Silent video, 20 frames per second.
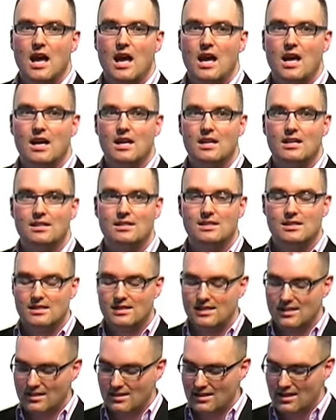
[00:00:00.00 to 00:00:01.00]
And
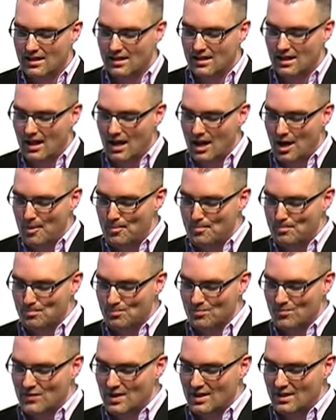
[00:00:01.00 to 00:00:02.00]

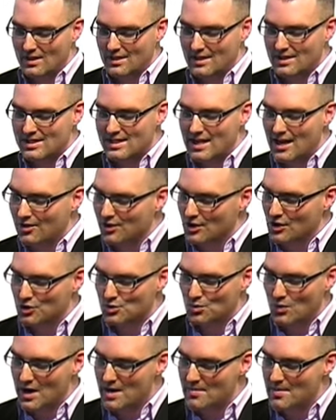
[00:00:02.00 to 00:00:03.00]
this town
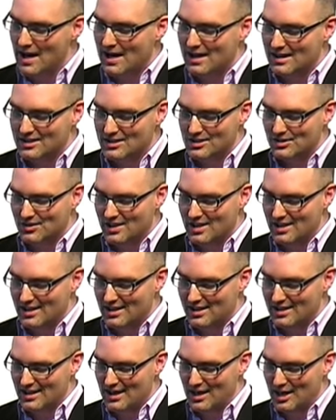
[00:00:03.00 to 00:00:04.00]
goes way back to
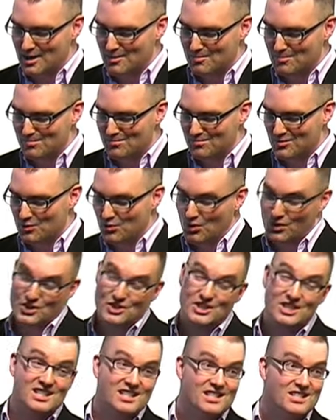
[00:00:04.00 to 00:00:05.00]
the before the
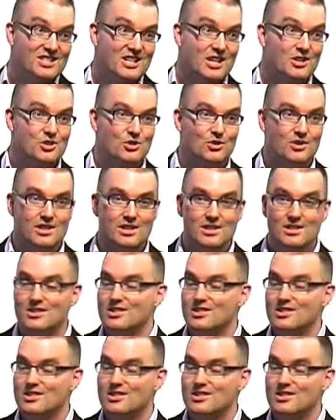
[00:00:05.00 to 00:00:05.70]
16th century.